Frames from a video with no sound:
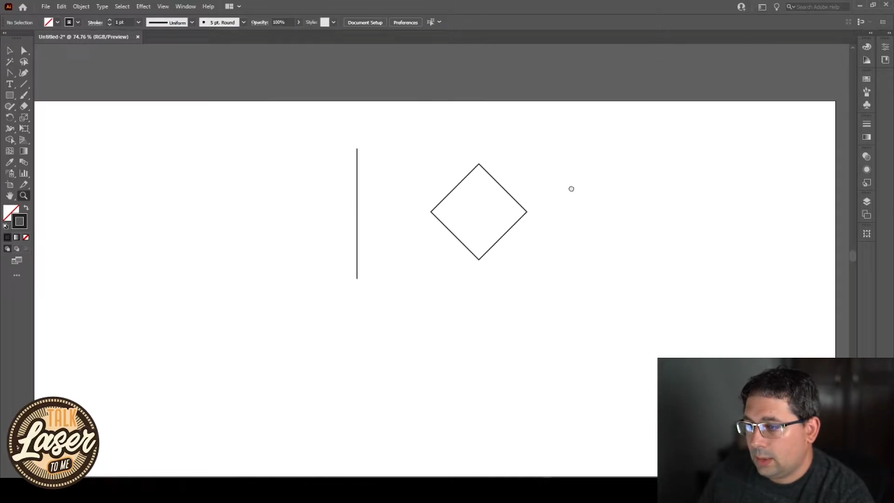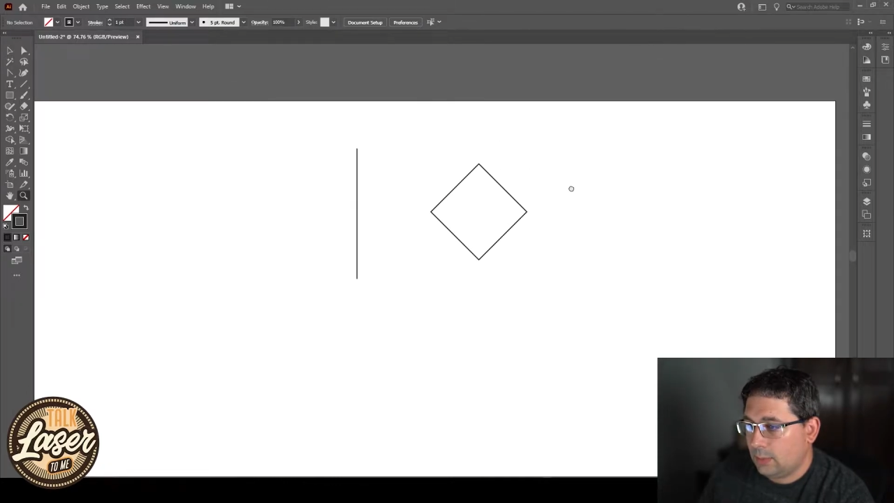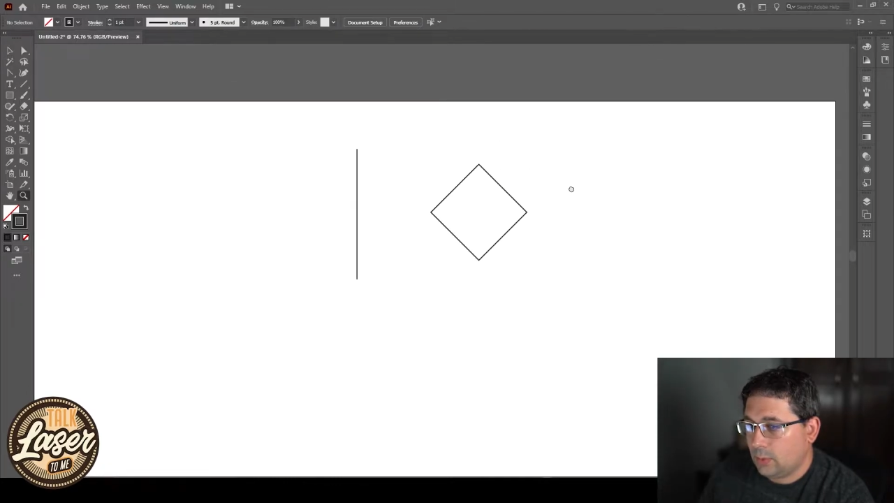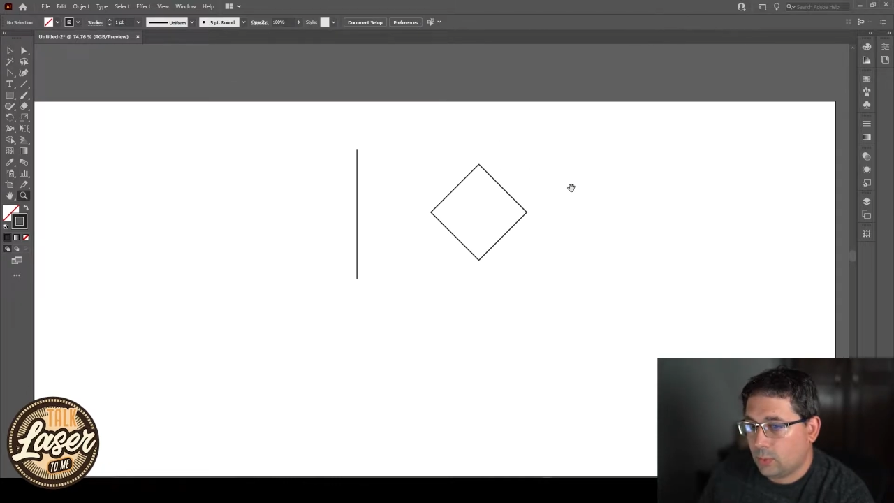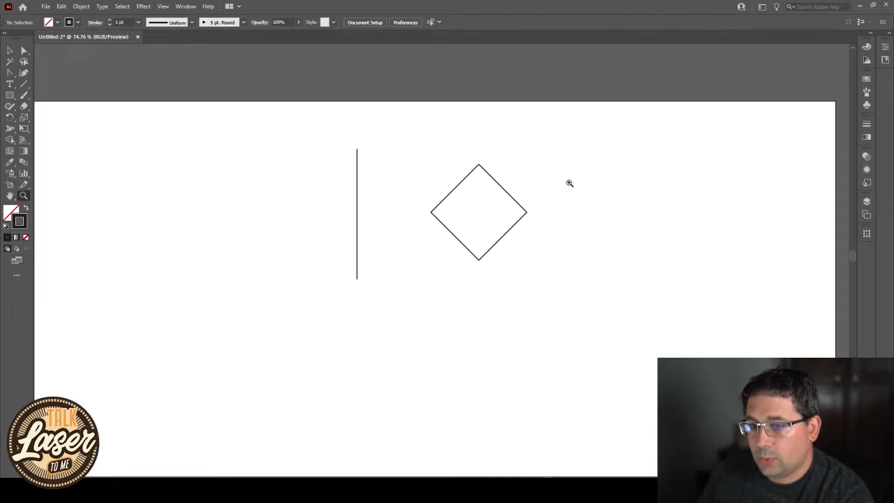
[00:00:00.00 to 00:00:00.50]

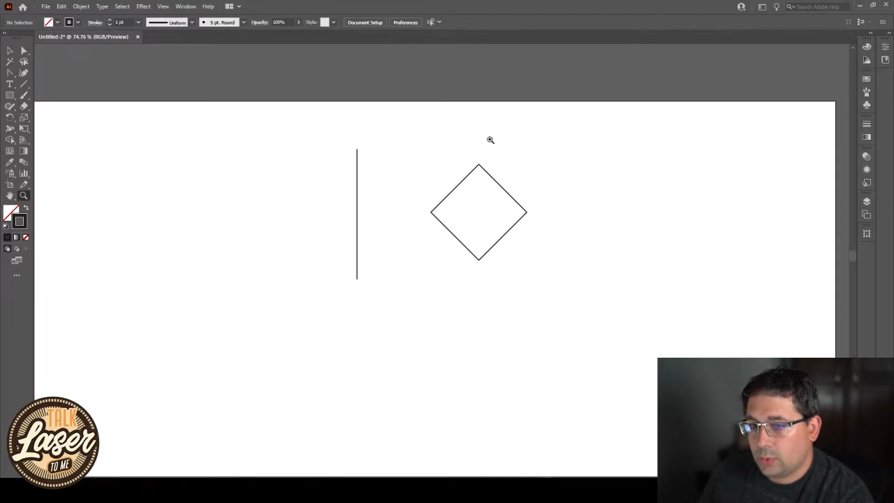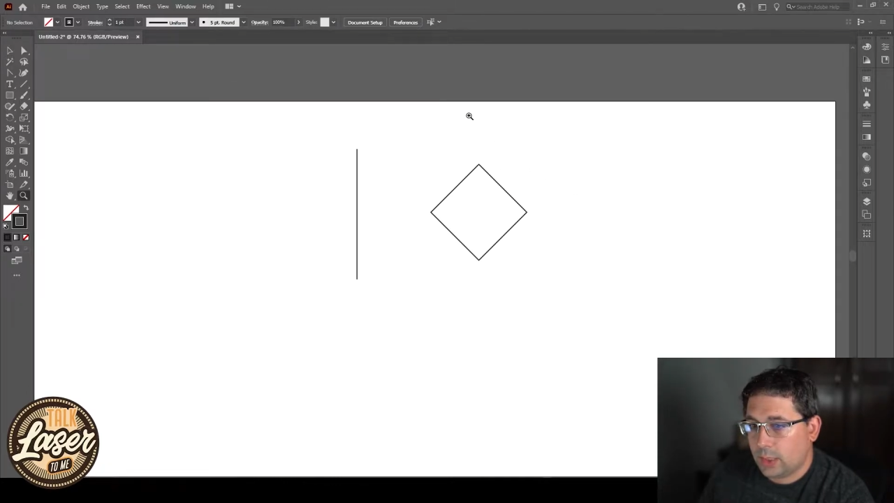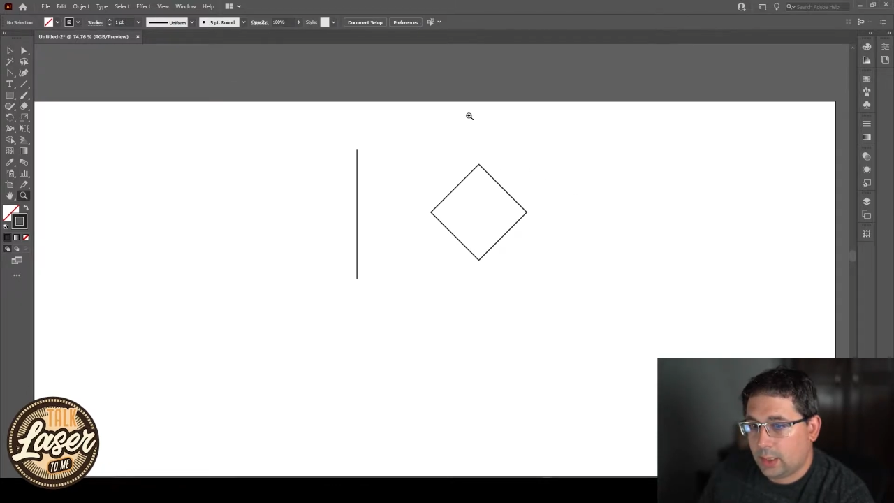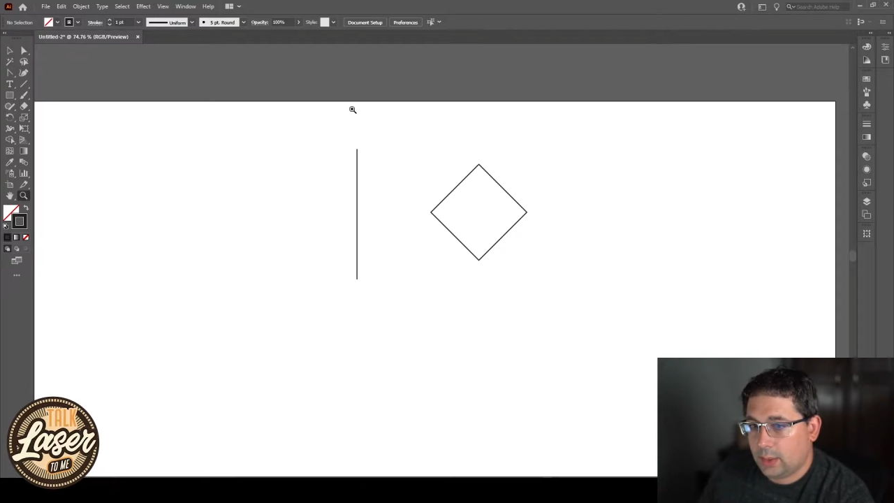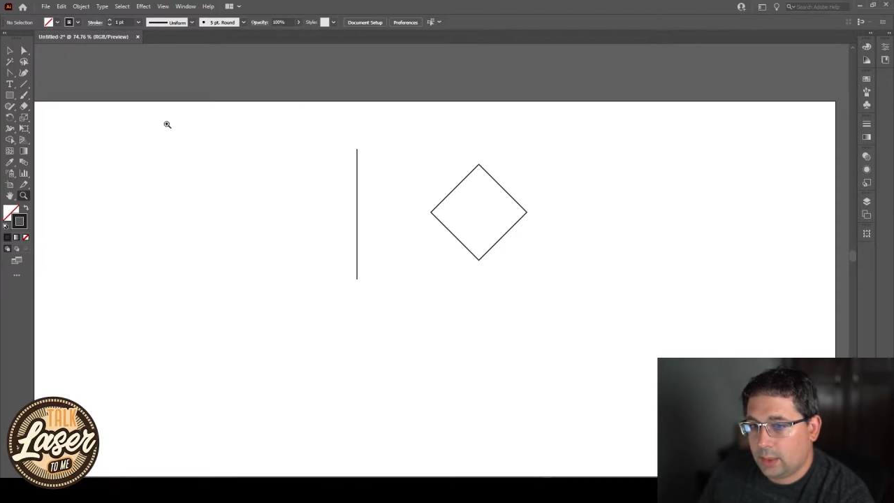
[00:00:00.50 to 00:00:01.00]
I'm going to
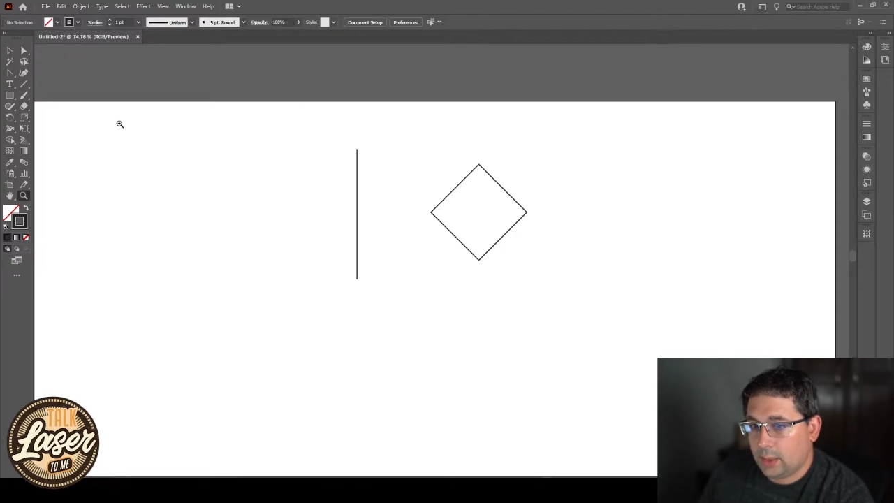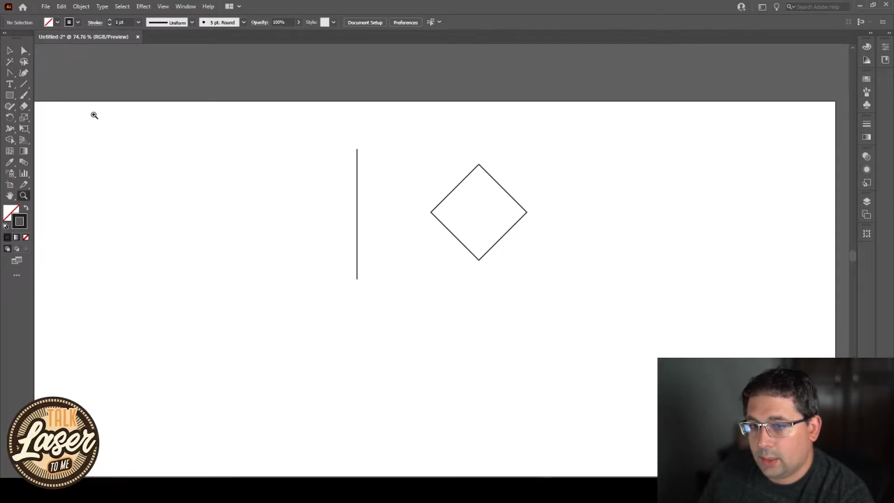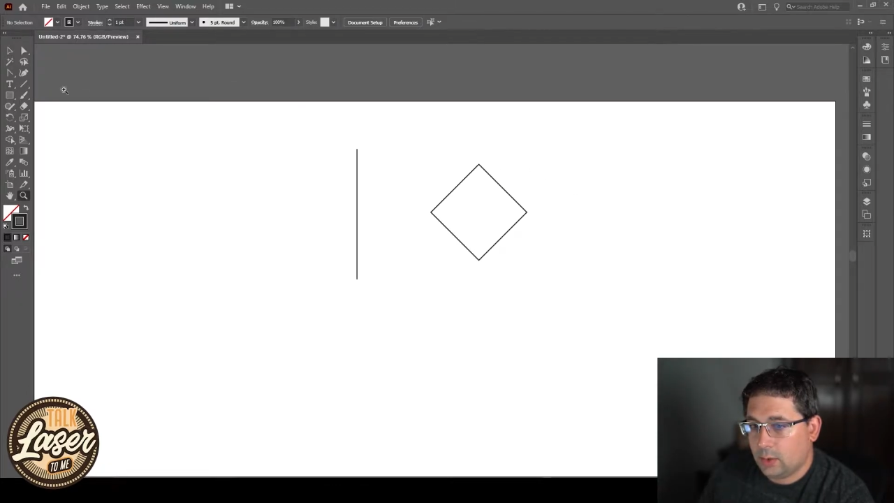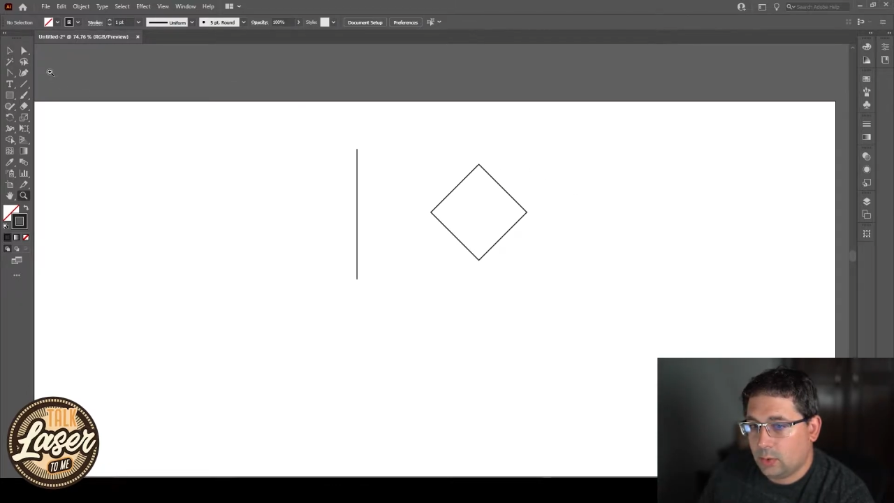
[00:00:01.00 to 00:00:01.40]
take the